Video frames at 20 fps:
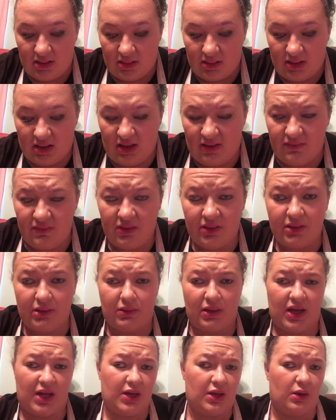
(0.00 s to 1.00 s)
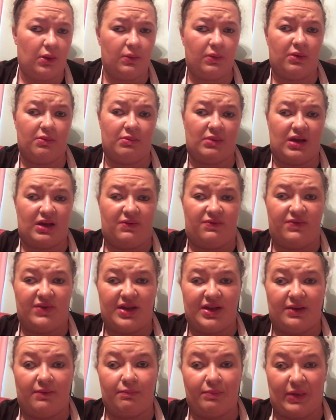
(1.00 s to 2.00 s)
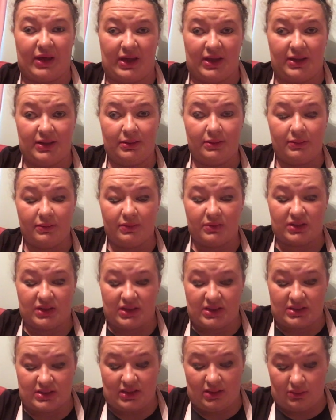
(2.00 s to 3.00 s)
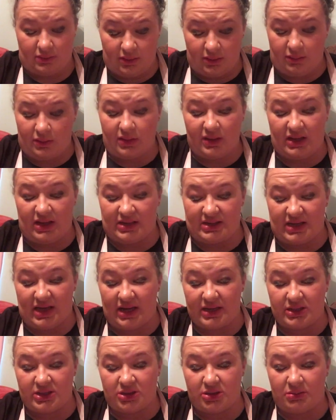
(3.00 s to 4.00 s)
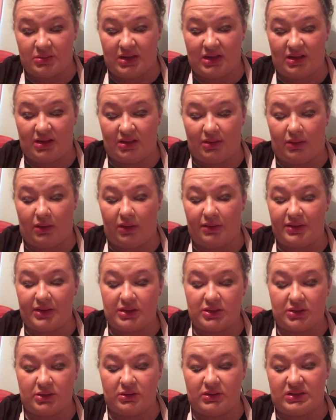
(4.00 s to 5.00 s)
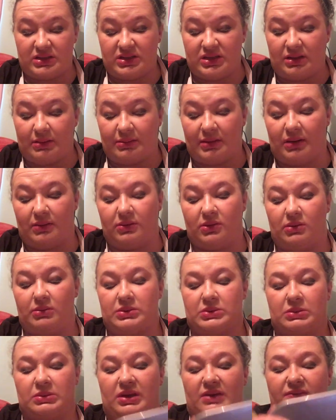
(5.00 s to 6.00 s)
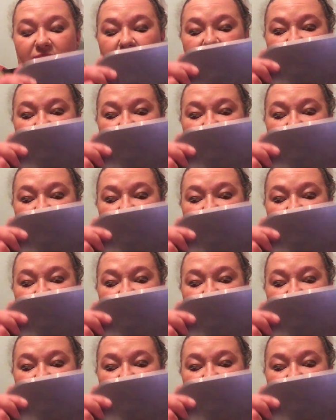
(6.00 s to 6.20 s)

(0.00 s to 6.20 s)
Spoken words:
Even though I know where my feet have been, because they're literally attached to me, so all they do is sit in my room 24/7.